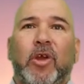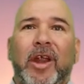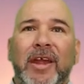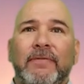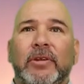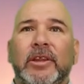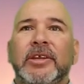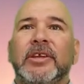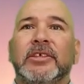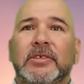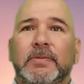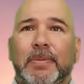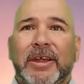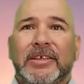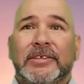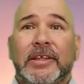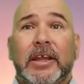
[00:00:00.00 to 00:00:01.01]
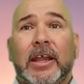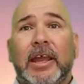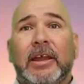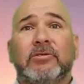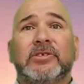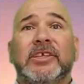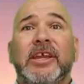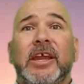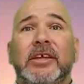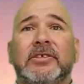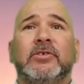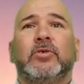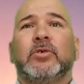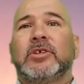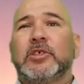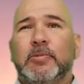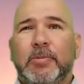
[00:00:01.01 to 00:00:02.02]
traveling to space and allows
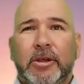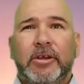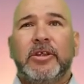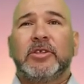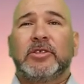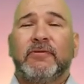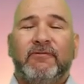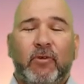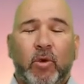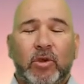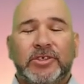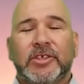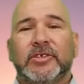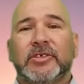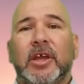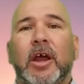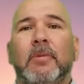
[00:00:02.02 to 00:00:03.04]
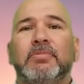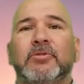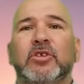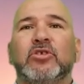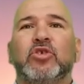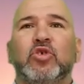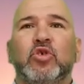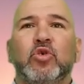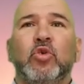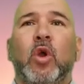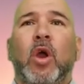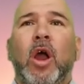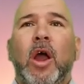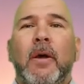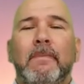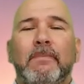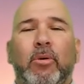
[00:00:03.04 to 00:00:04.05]
guests to experience forces up to
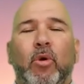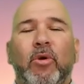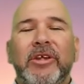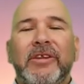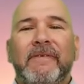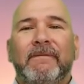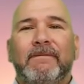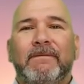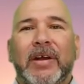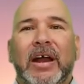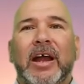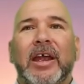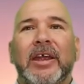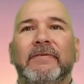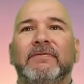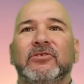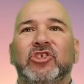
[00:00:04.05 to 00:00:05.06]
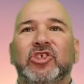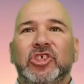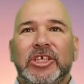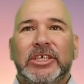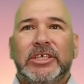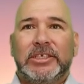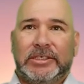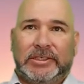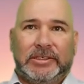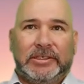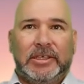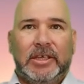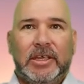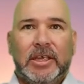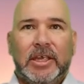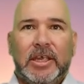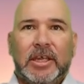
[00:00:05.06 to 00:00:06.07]
2.5 Gs.
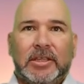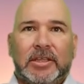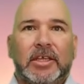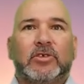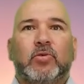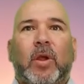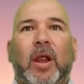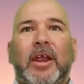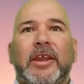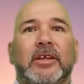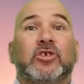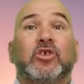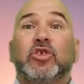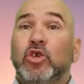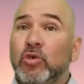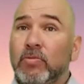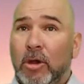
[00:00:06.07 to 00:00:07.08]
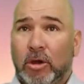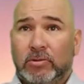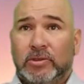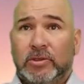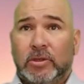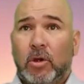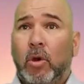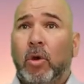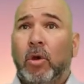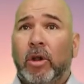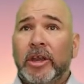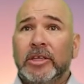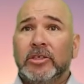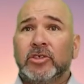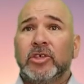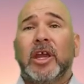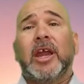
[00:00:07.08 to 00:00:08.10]
This ride has two modes,
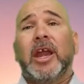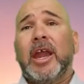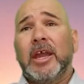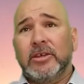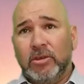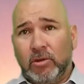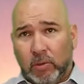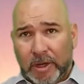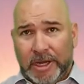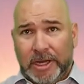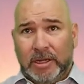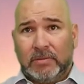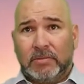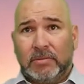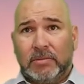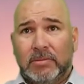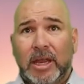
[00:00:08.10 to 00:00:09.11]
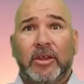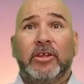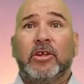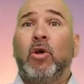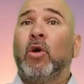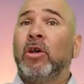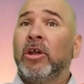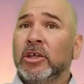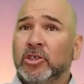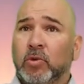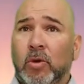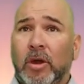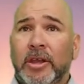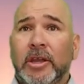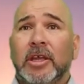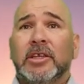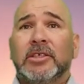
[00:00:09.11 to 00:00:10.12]
orange and green. Now the orange
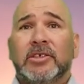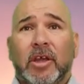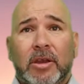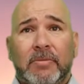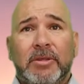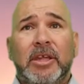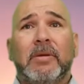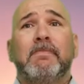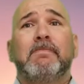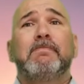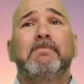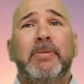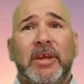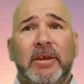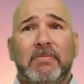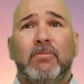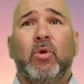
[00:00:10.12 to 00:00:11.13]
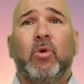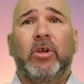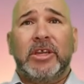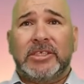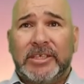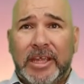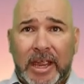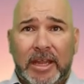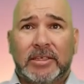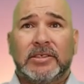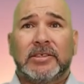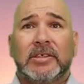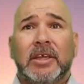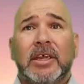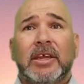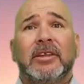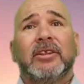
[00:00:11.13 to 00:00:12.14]
one is going to be a bit more
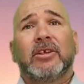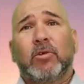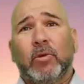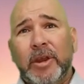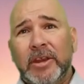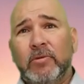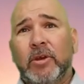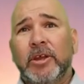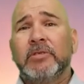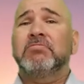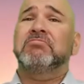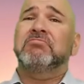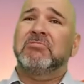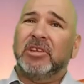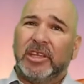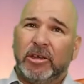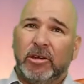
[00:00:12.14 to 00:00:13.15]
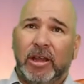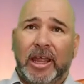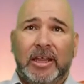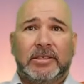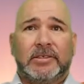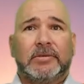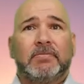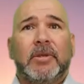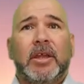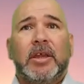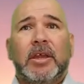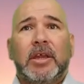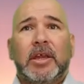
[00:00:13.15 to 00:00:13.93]
intense, the green one, a little less.